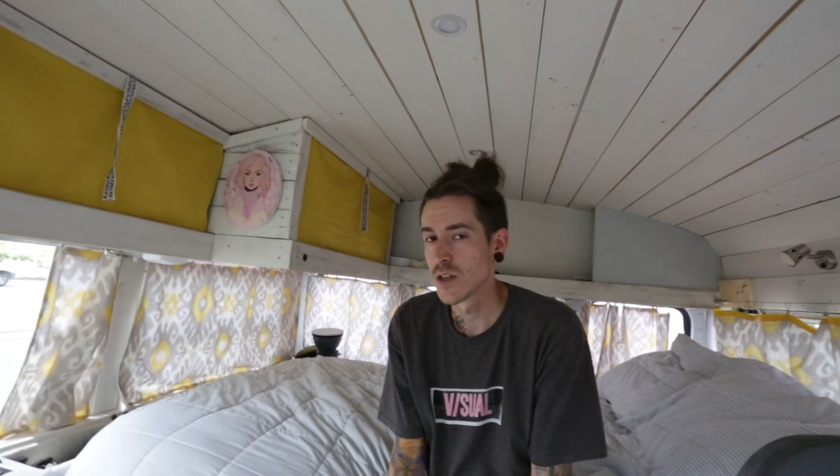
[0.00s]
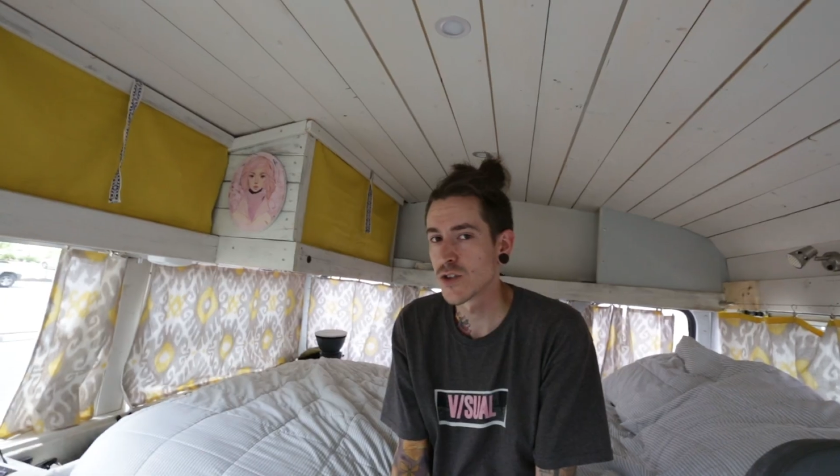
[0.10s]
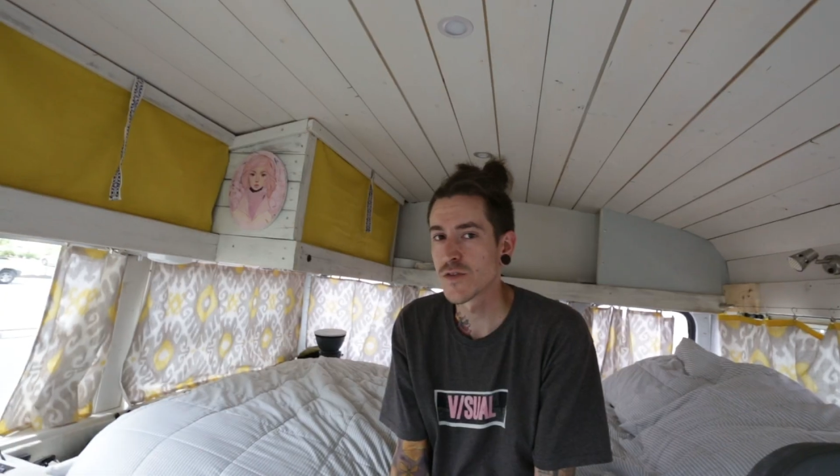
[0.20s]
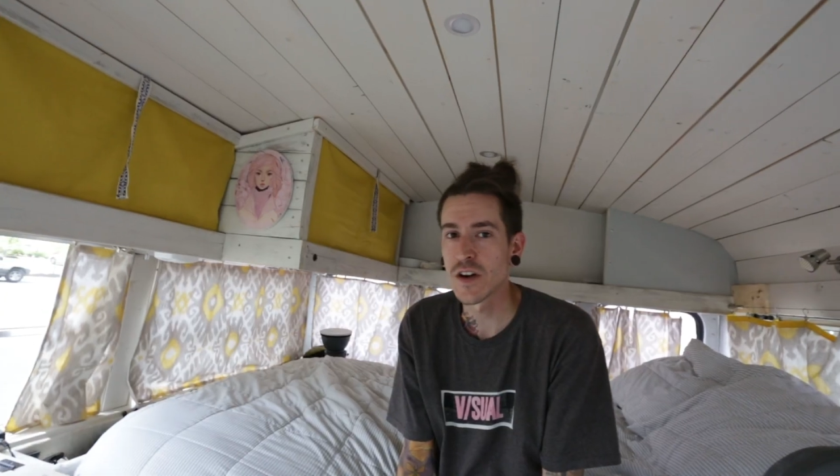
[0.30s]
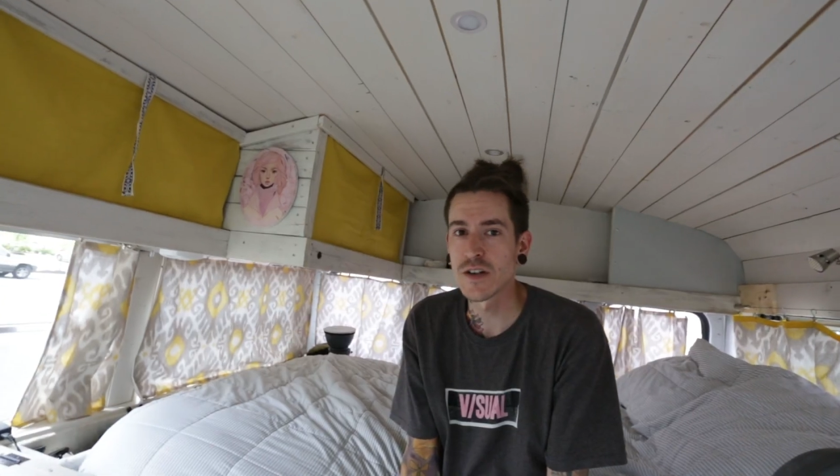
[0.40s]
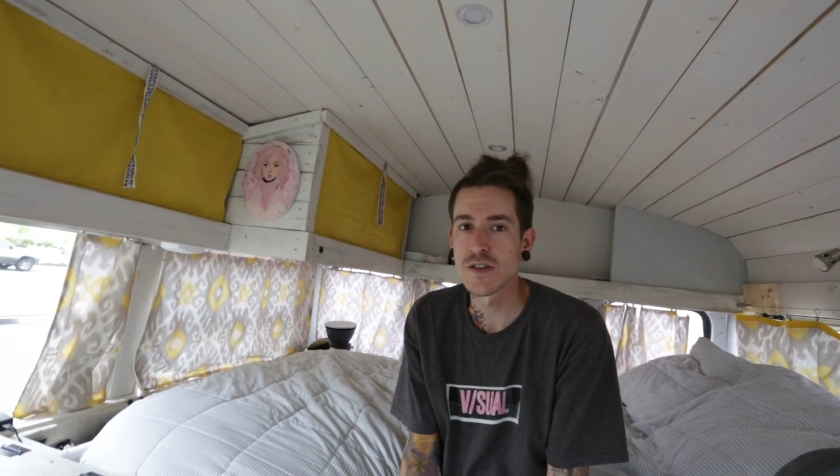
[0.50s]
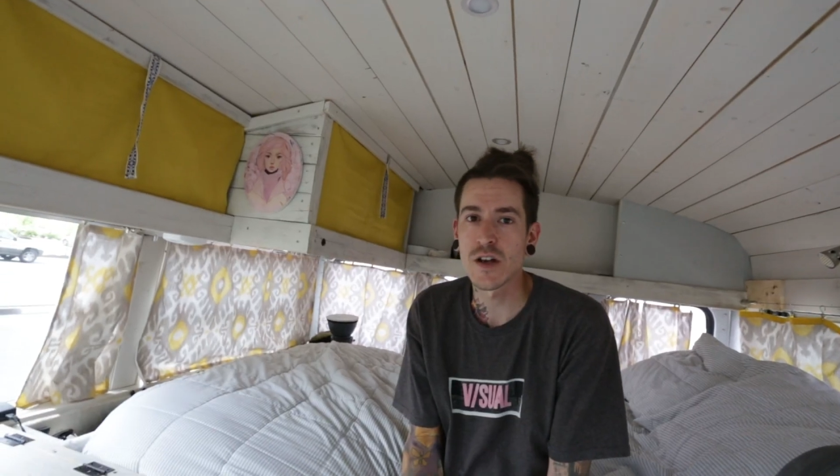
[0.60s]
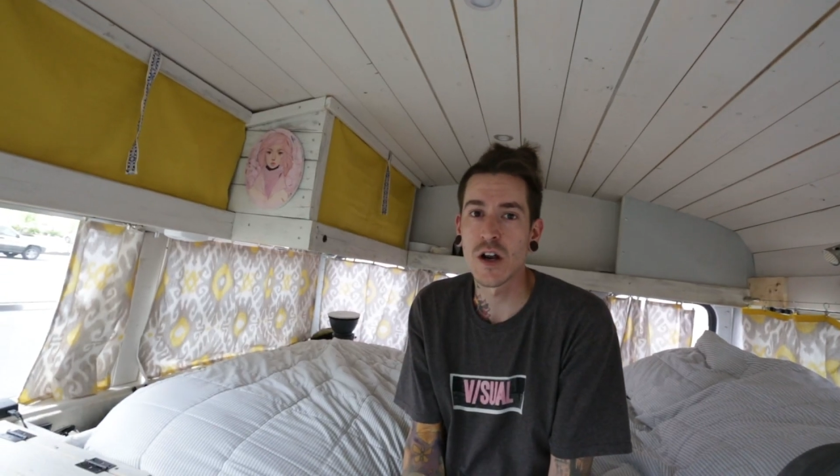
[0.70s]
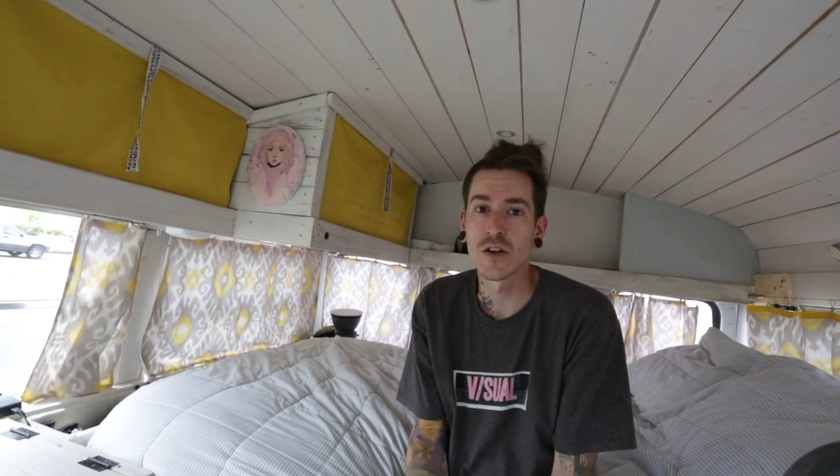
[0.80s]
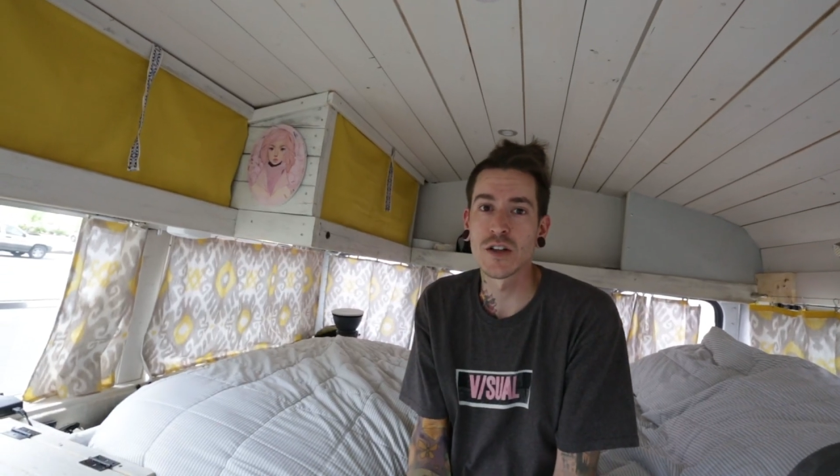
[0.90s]
So as far as
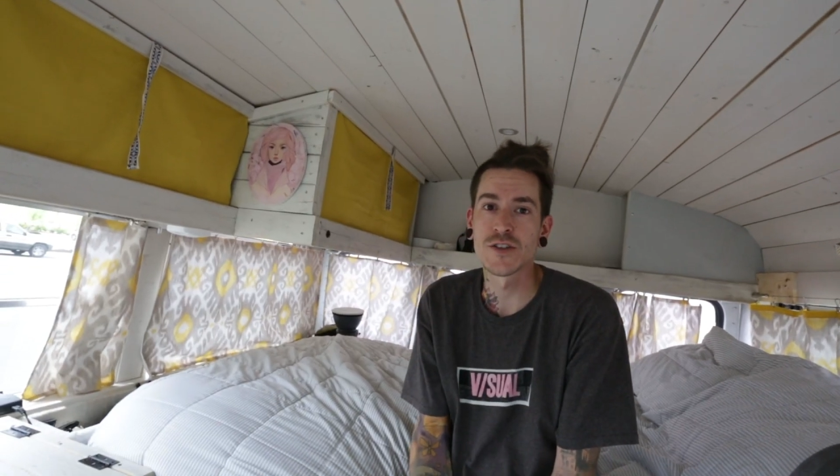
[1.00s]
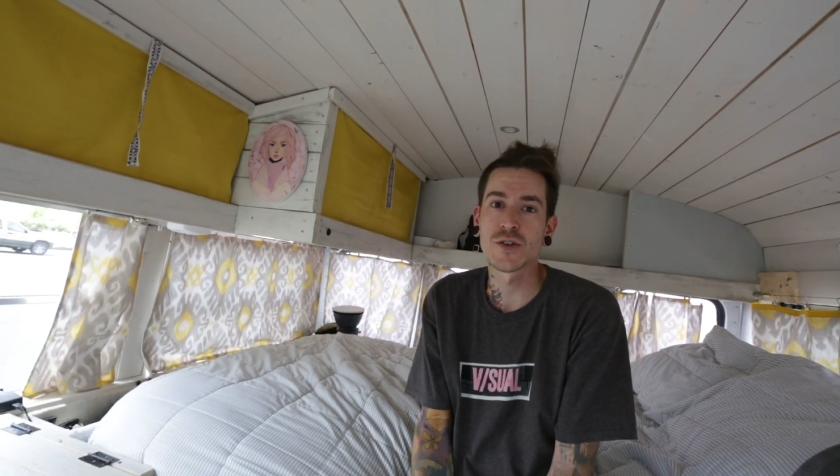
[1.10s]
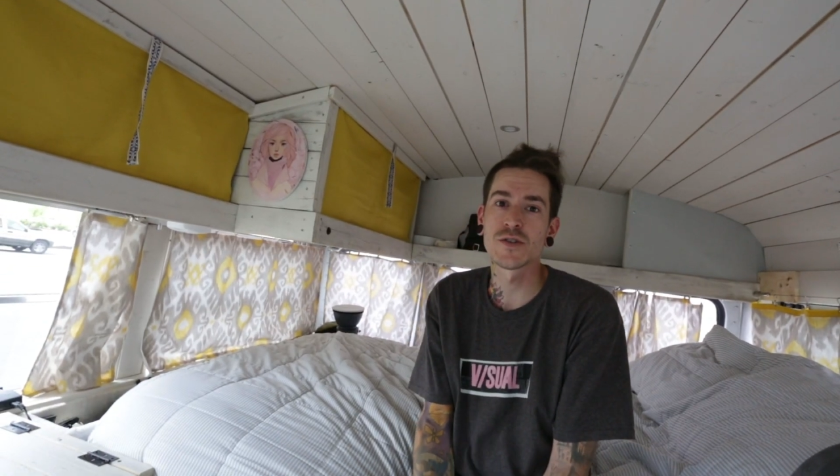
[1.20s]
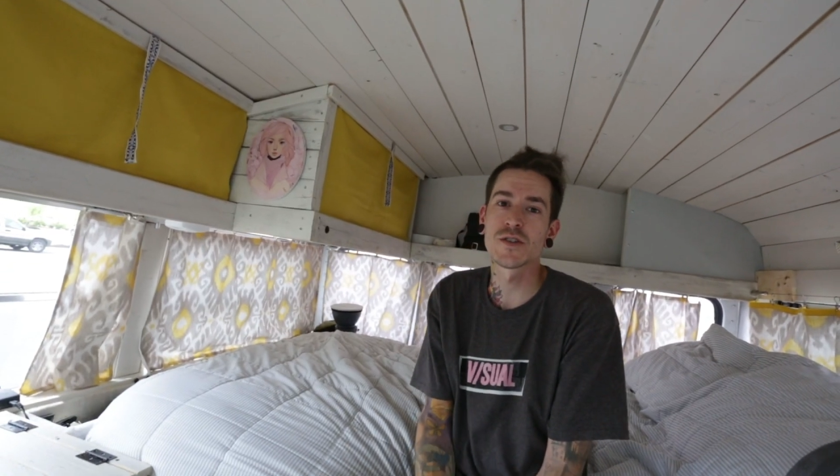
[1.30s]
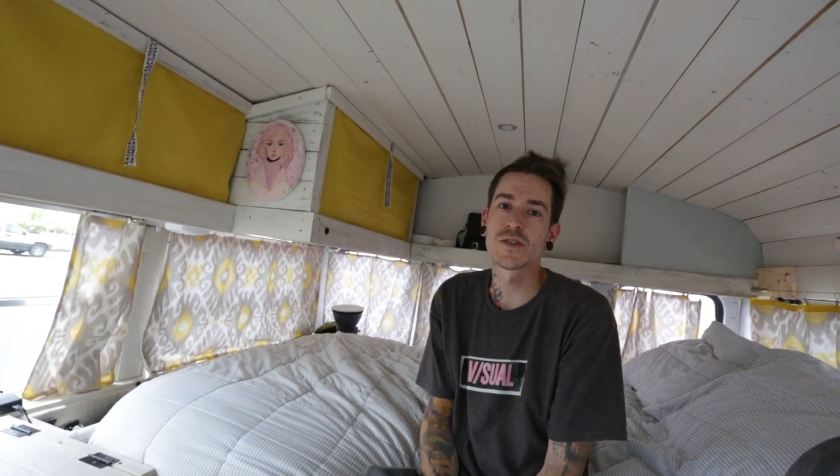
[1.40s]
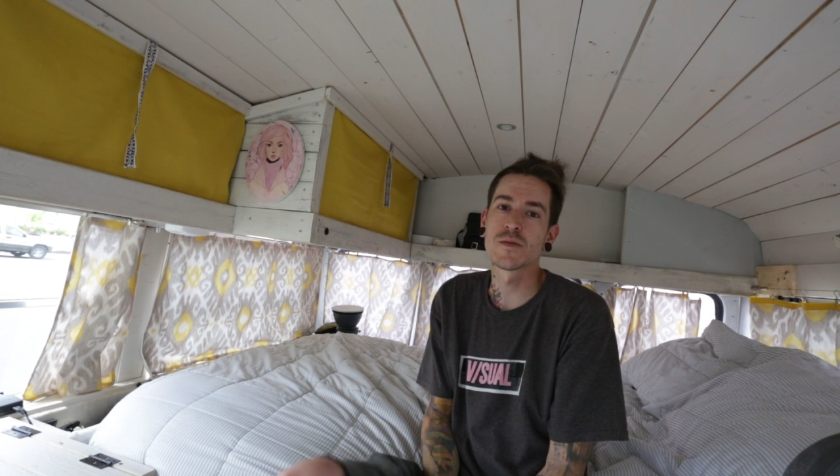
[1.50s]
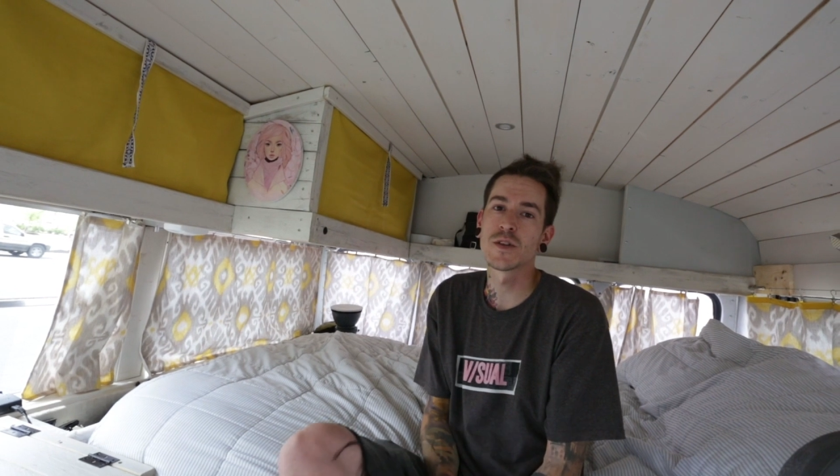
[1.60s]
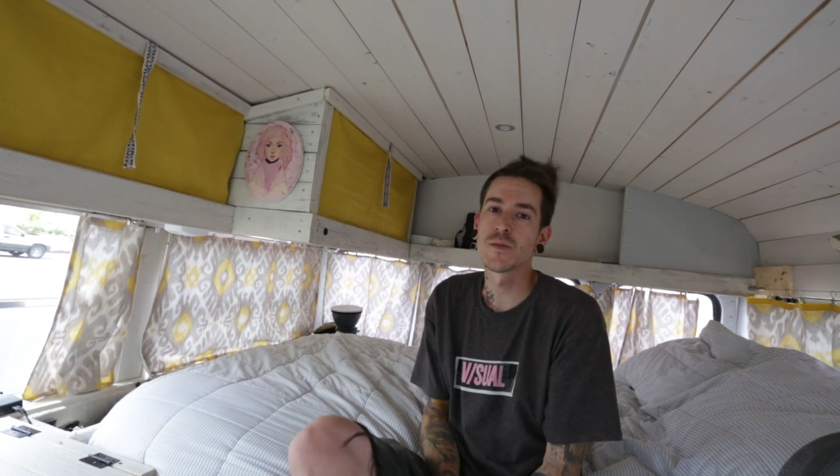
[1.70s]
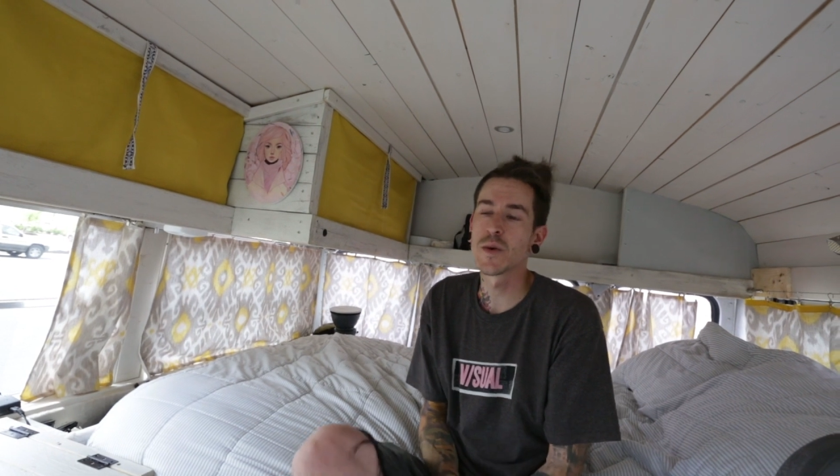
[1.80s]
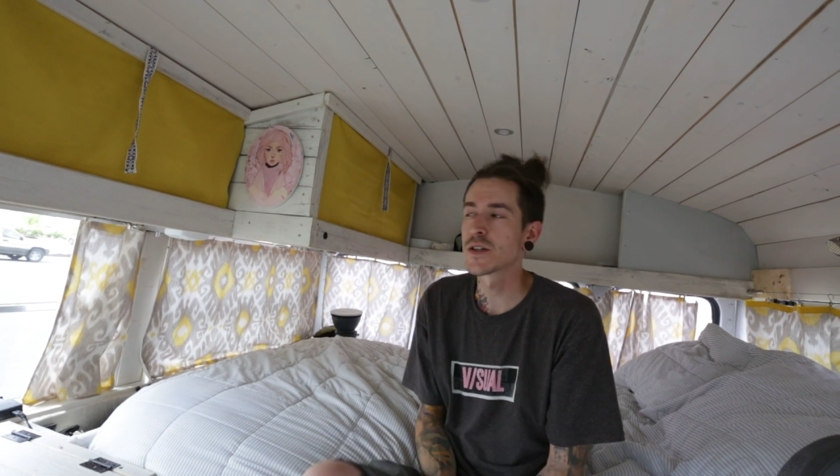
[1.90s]
our electrical system
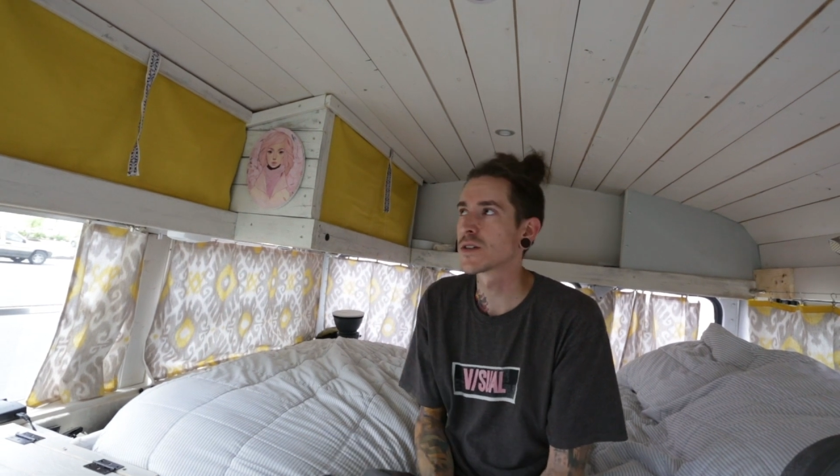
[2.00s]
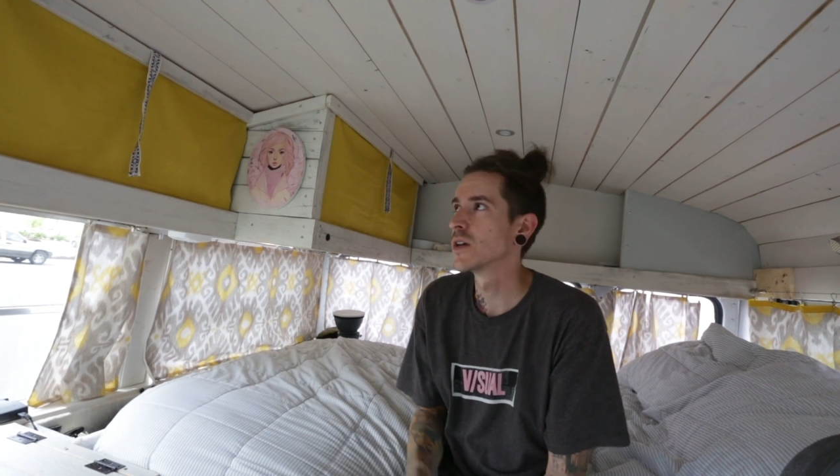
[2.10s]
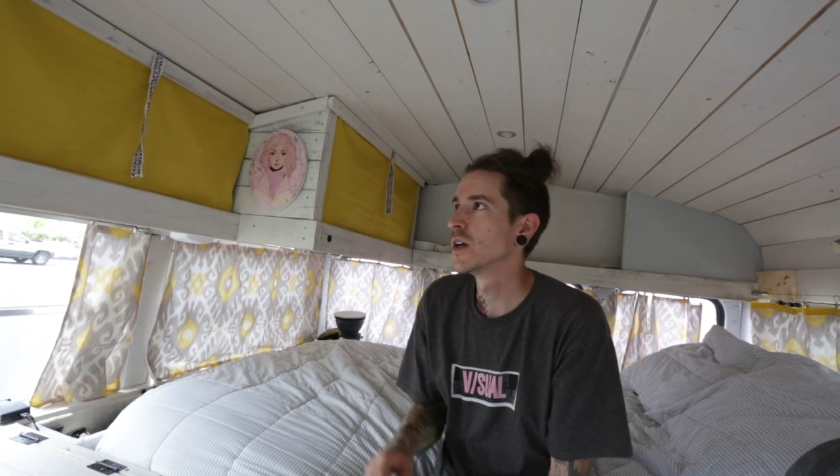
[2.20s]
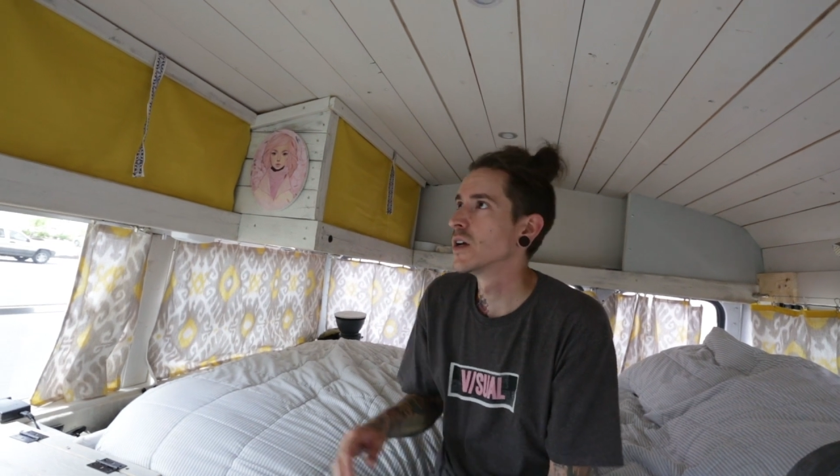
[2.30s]
in the bus,